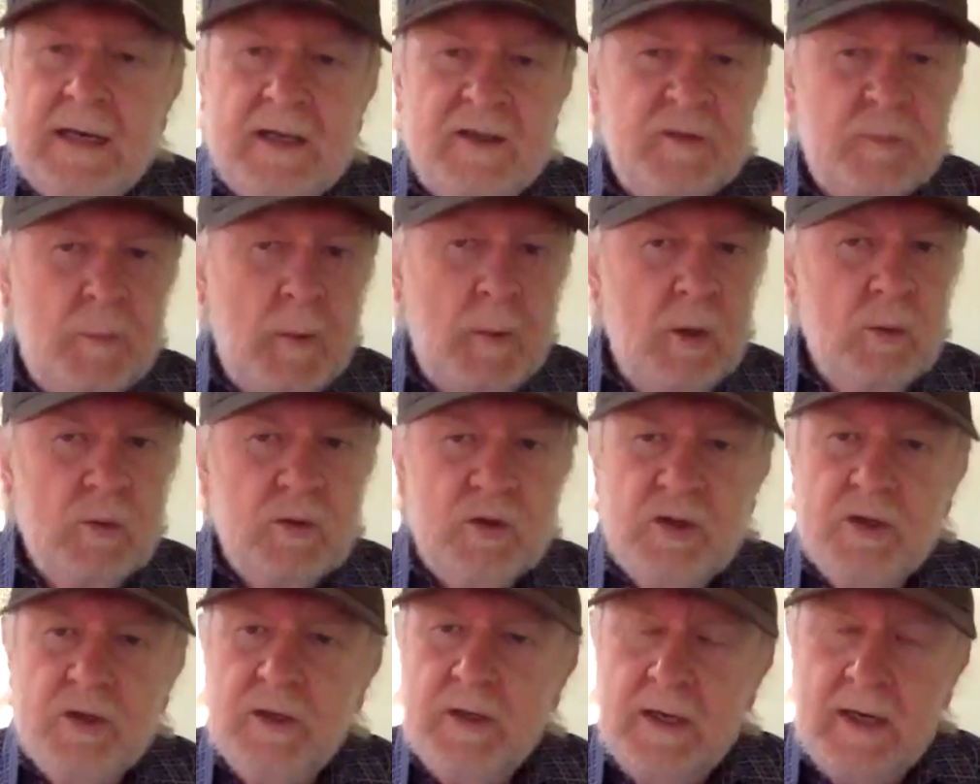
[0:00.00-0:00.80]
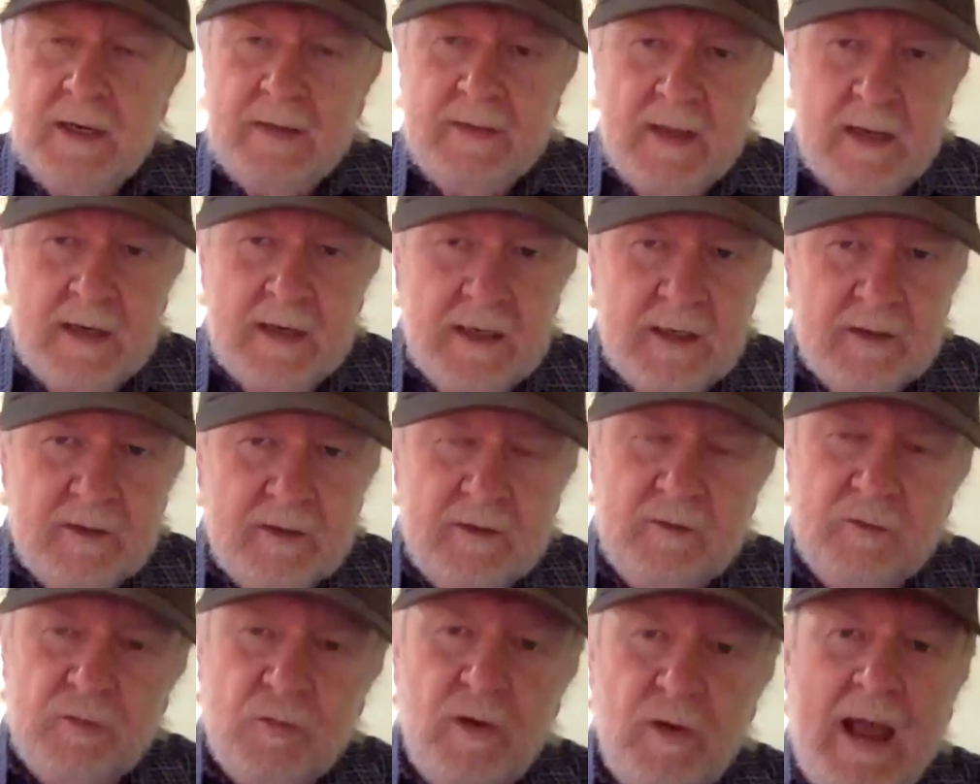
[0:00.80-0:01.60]
an explosion and then a
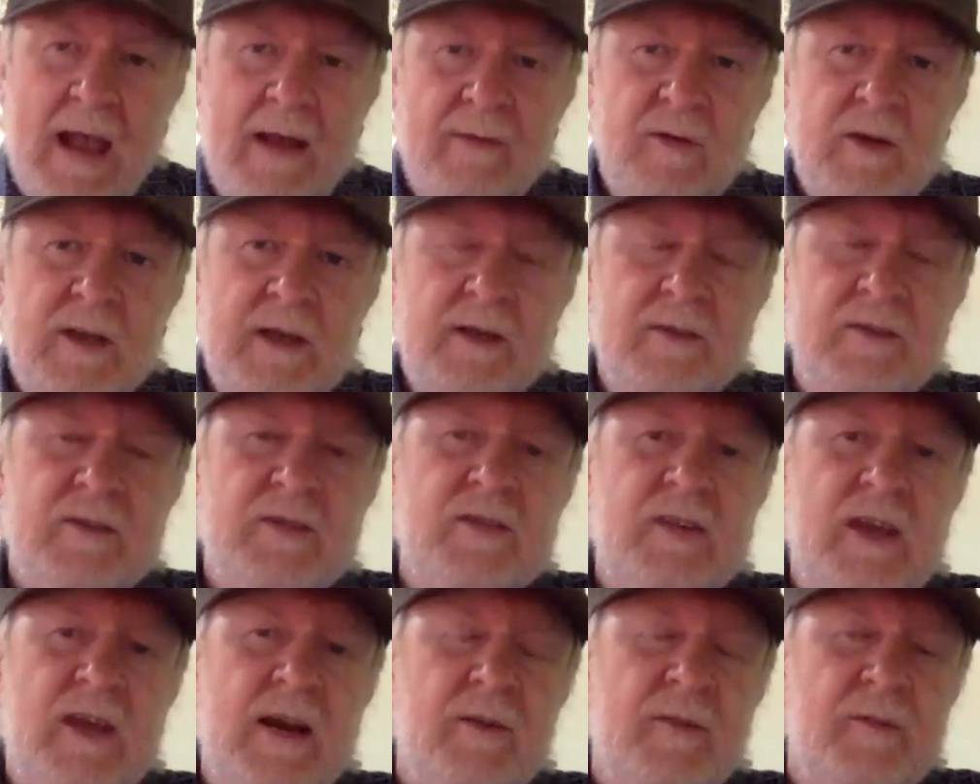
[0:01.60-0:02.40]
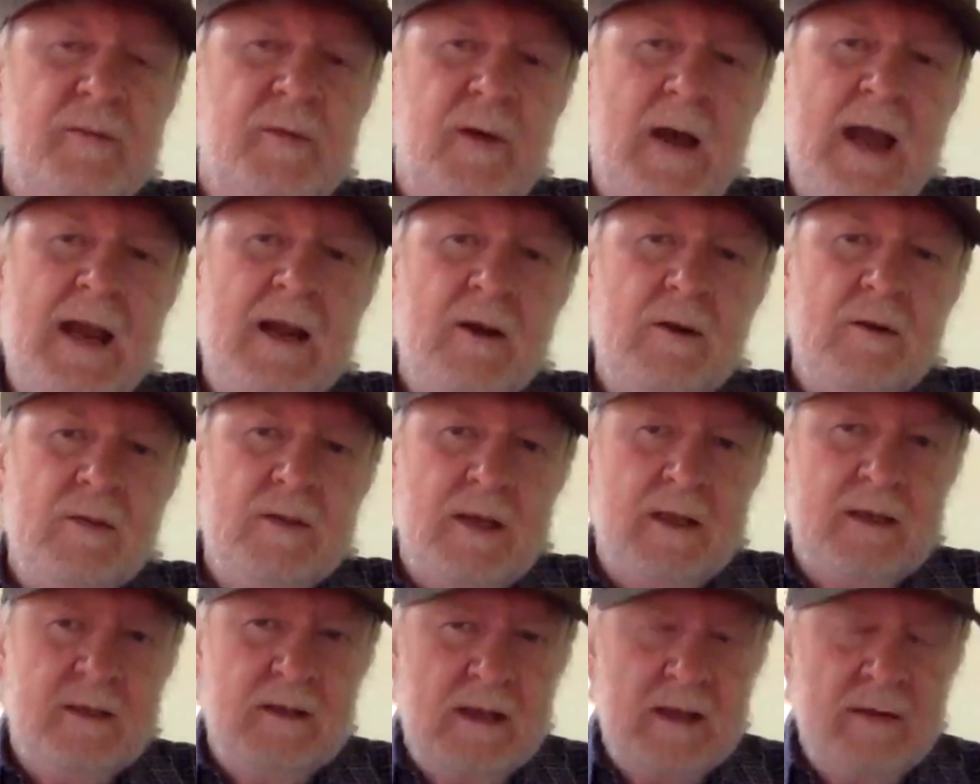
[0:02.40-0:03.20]
traveling set of fire
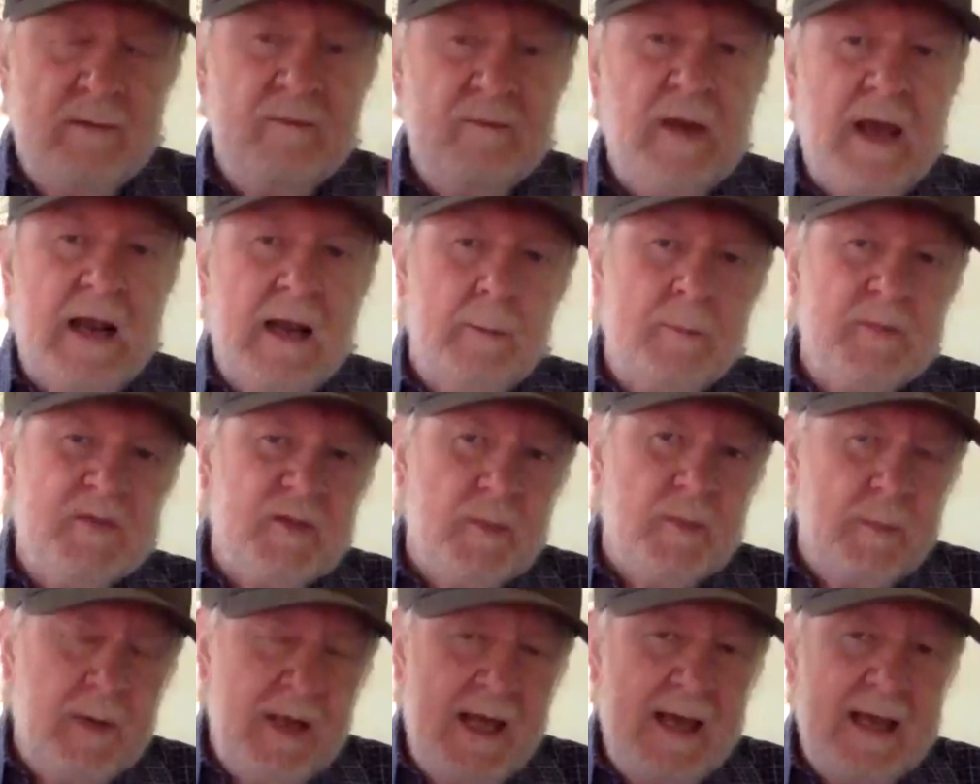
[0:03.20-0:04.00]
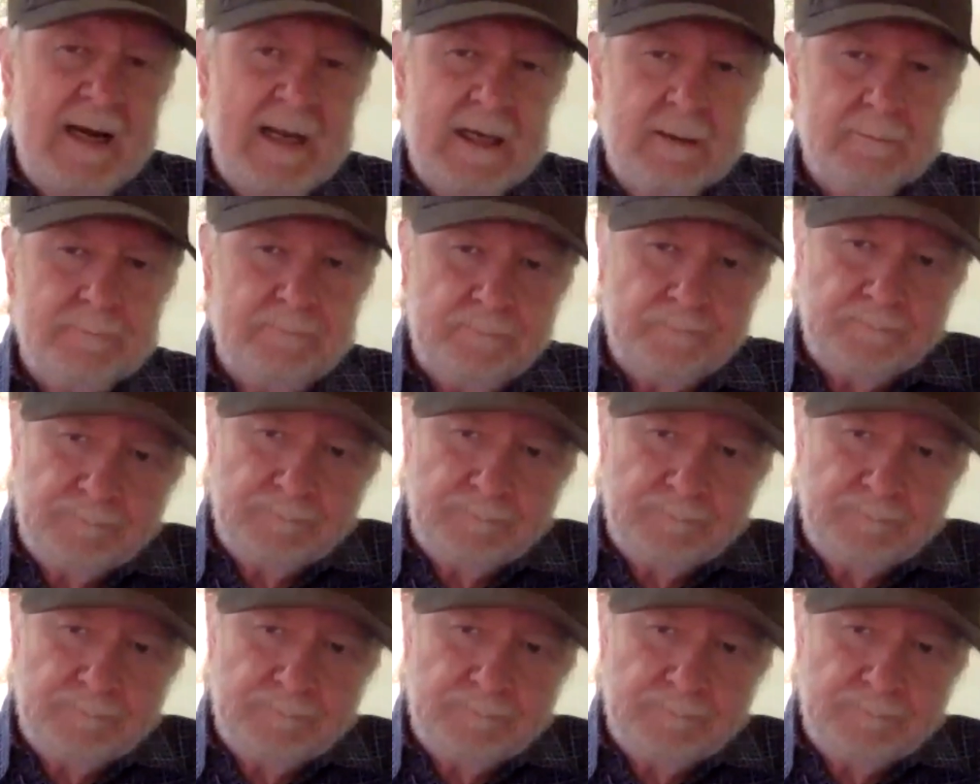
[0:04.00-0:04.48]
that envelops the planet.